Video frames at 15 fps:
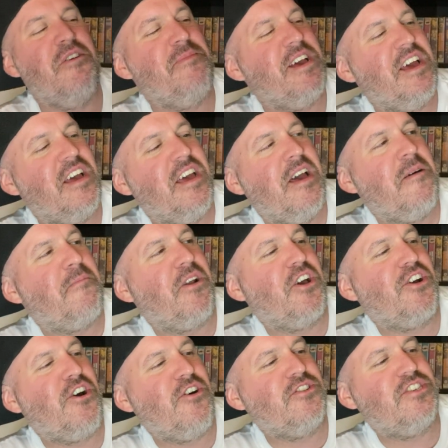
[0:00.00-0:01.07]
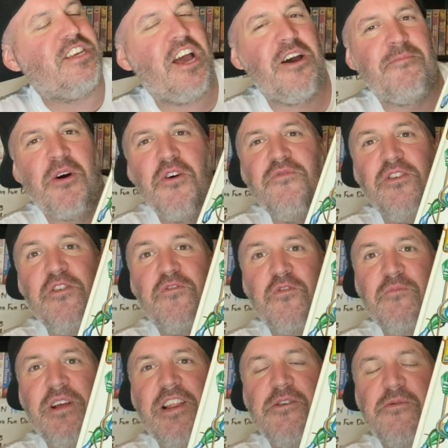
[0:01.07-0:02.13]
bit, but I can't say I'm overly
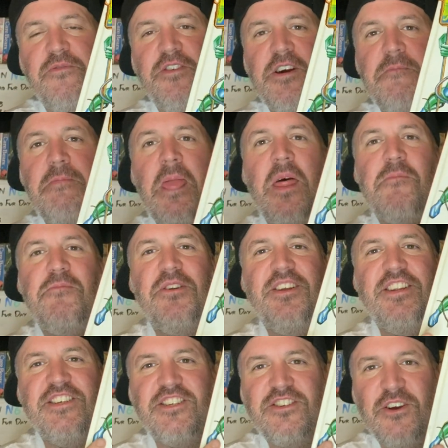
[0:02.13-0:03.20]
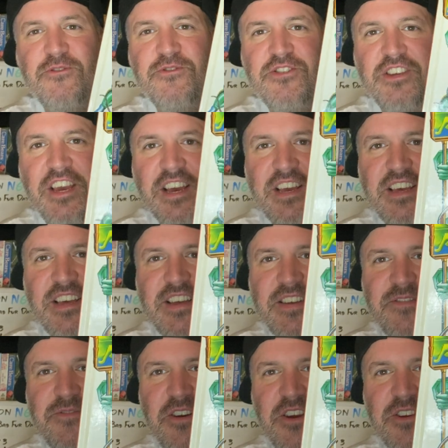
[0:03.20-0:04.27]
familiar with it. But it is so sick.
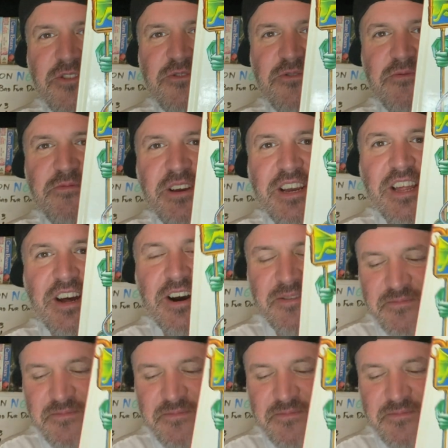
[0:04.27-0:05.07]
very cool to pick it up.